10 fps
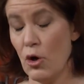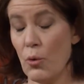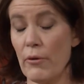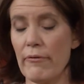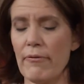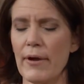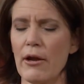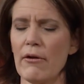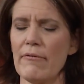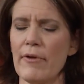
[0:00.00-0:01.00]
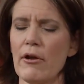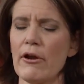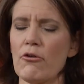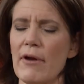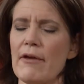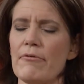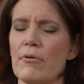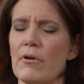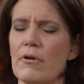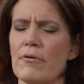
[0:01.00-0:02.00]
We're very, very
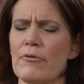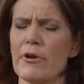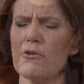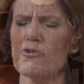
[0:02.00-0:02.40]
grateful for your